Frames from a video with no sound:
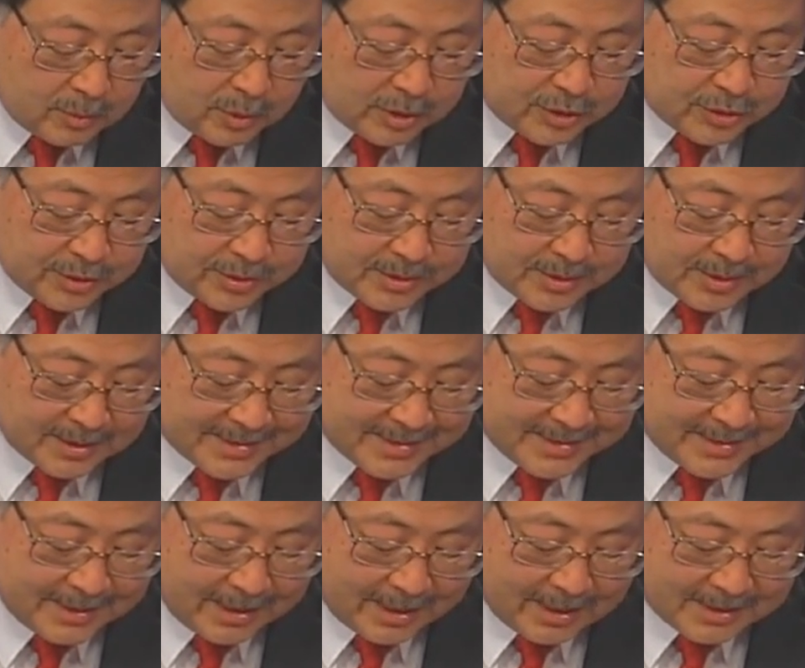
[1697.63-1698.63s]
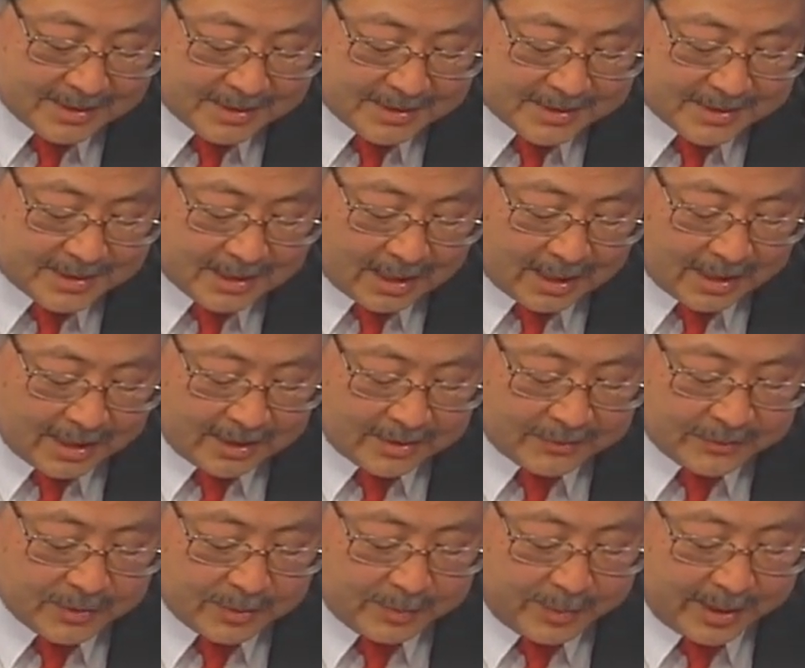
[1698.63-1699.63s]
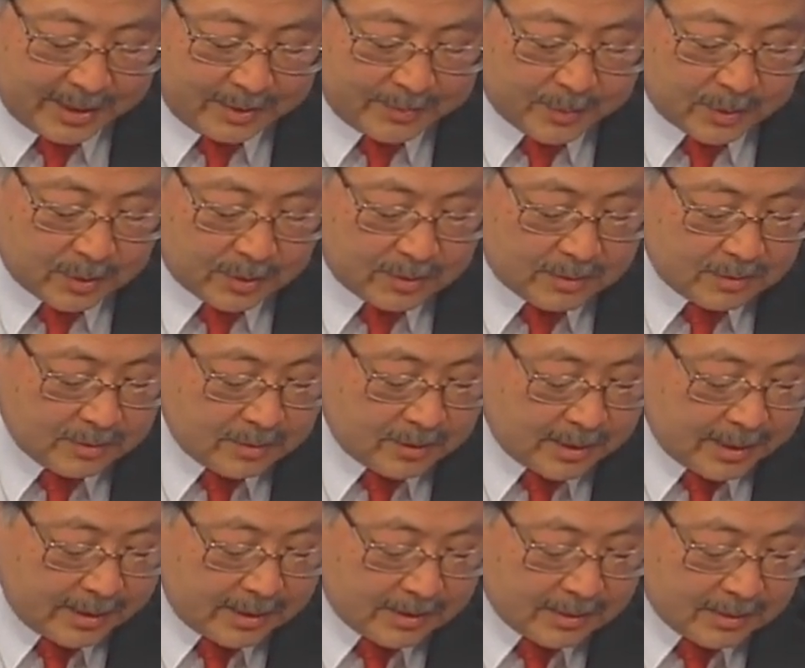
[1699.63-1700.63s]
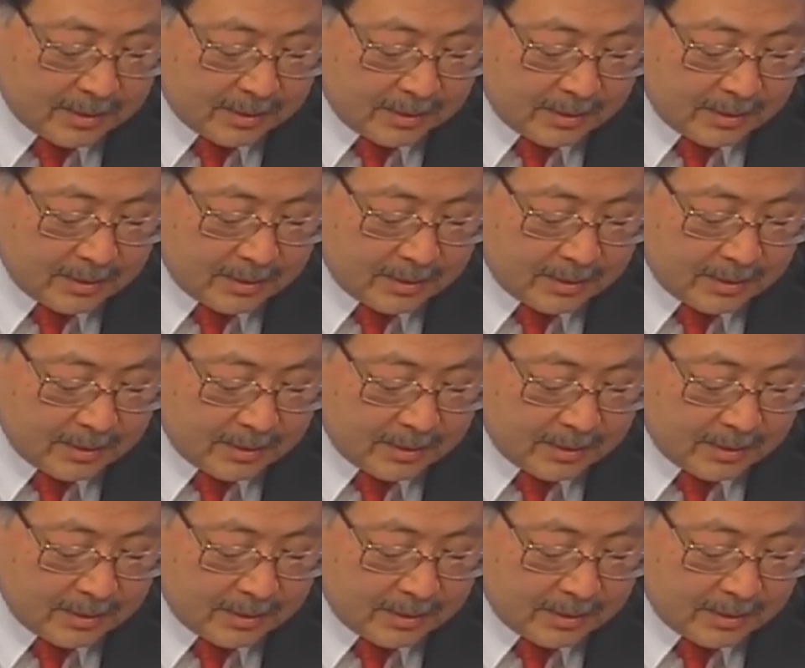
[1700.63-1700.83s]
which is the second side of the paper, right?